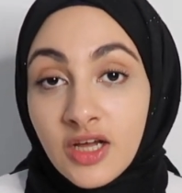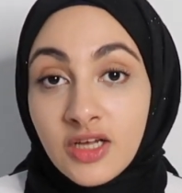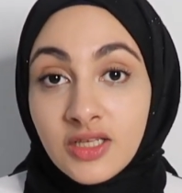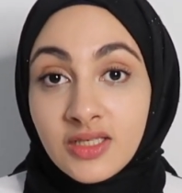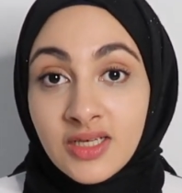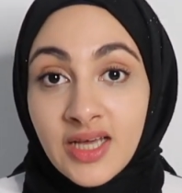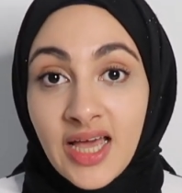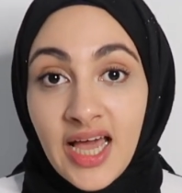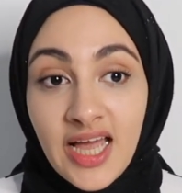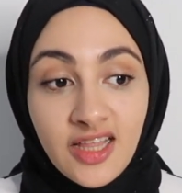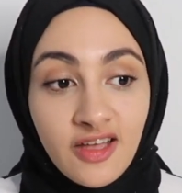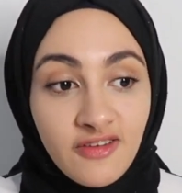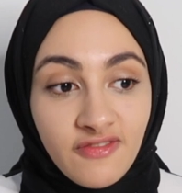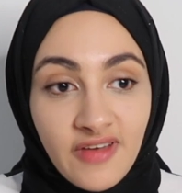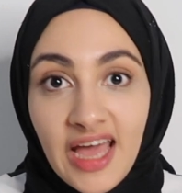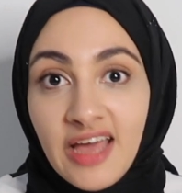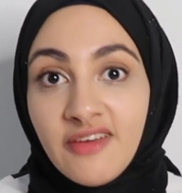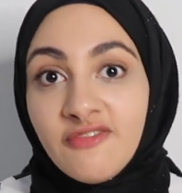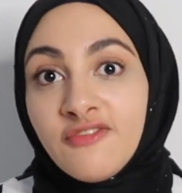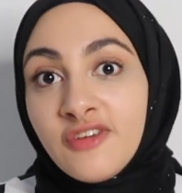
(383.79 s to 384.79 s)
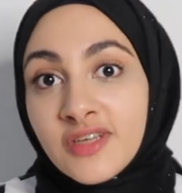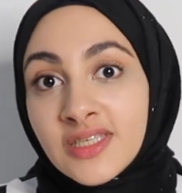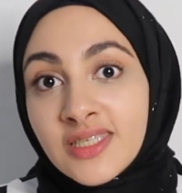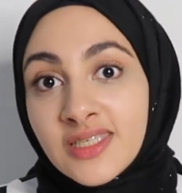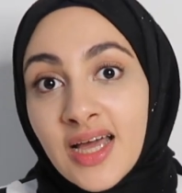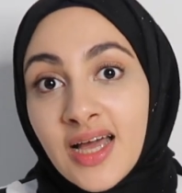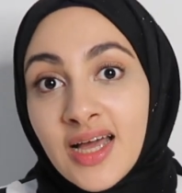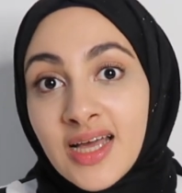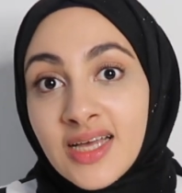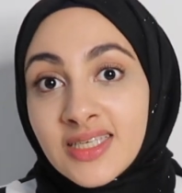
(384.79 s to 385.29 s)
to kind of
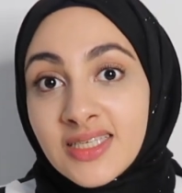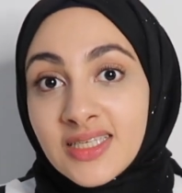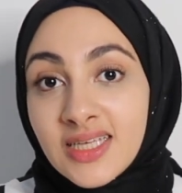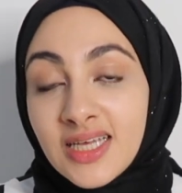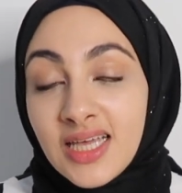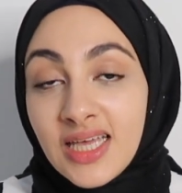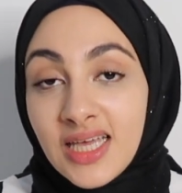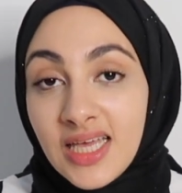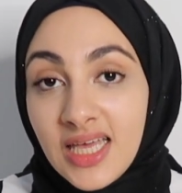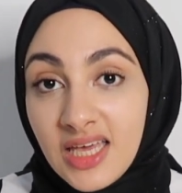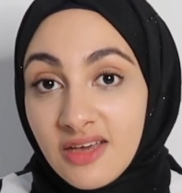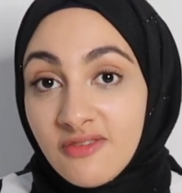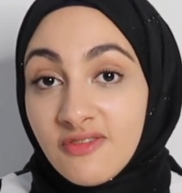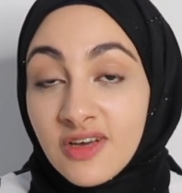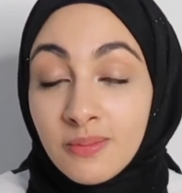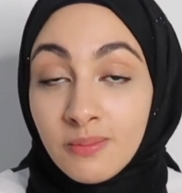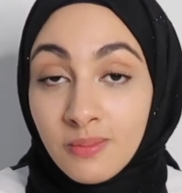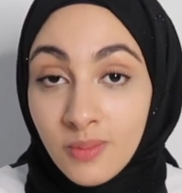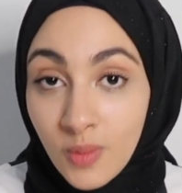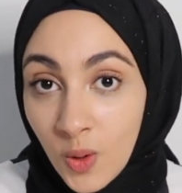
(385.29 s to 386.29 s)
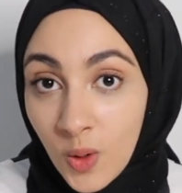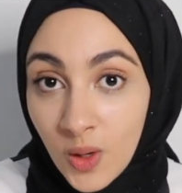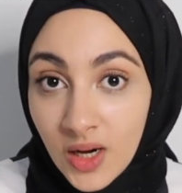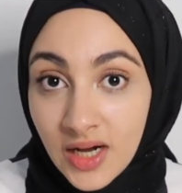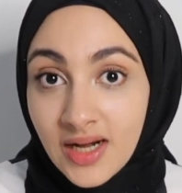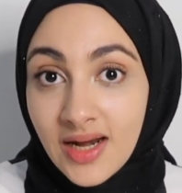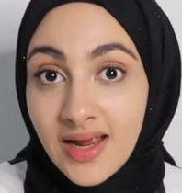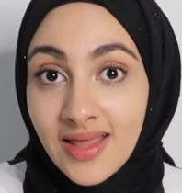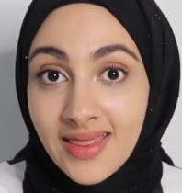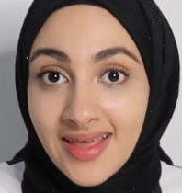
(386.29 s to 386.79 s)
emphasize even
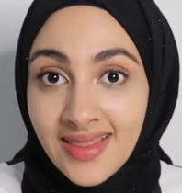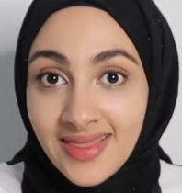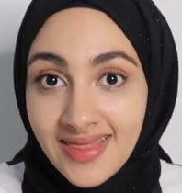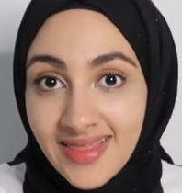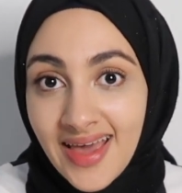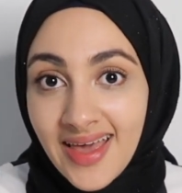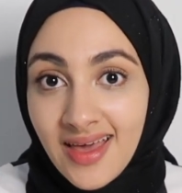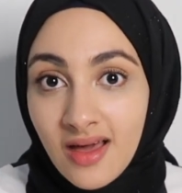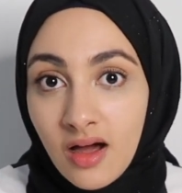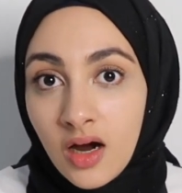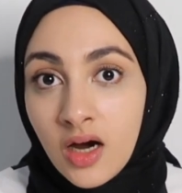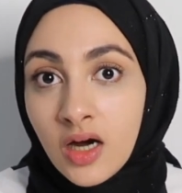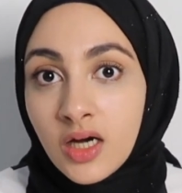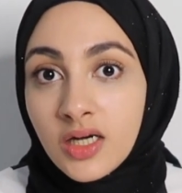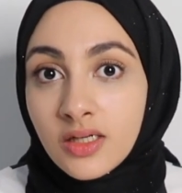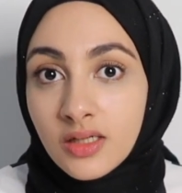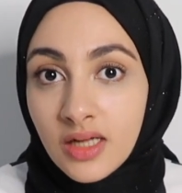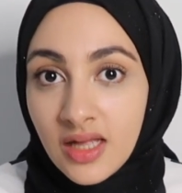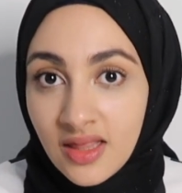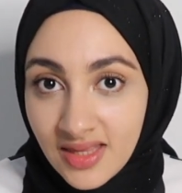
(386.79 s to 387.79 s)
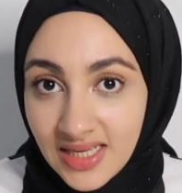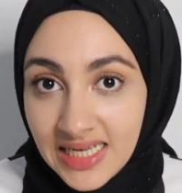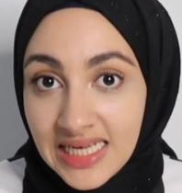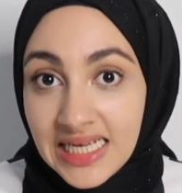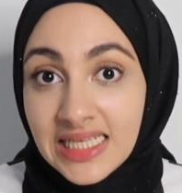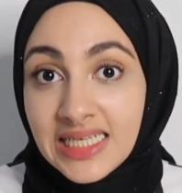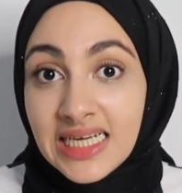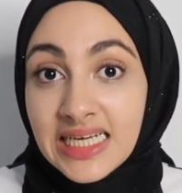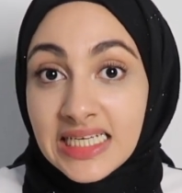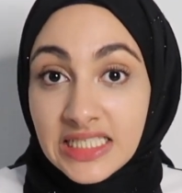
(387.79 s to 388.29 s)
more that they are
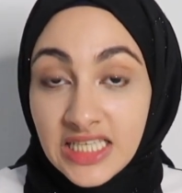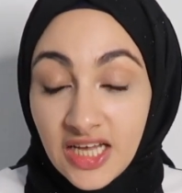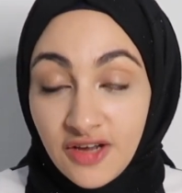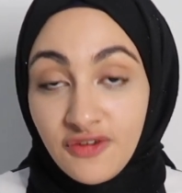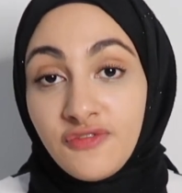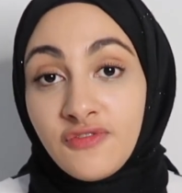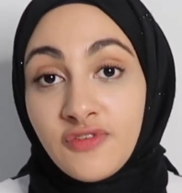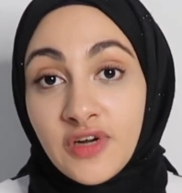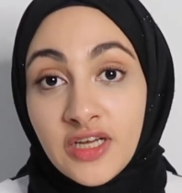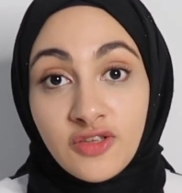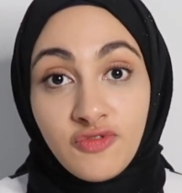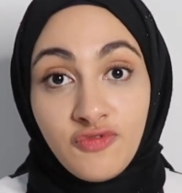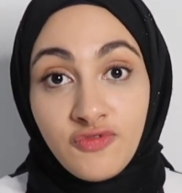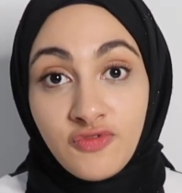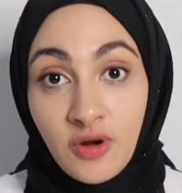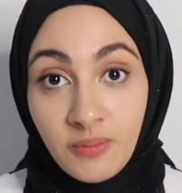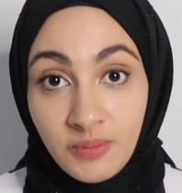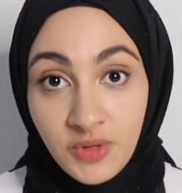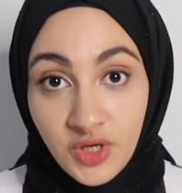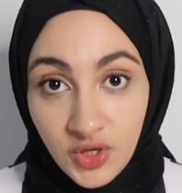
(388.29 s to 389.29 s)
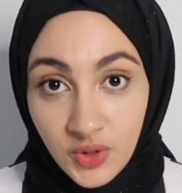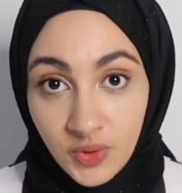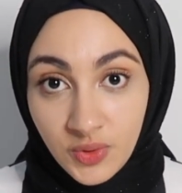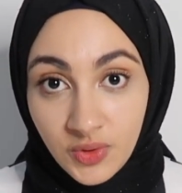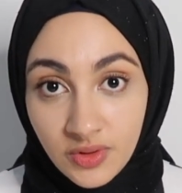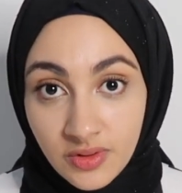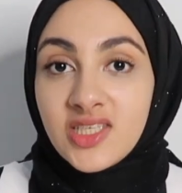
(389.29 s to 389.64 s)
indeed different from you.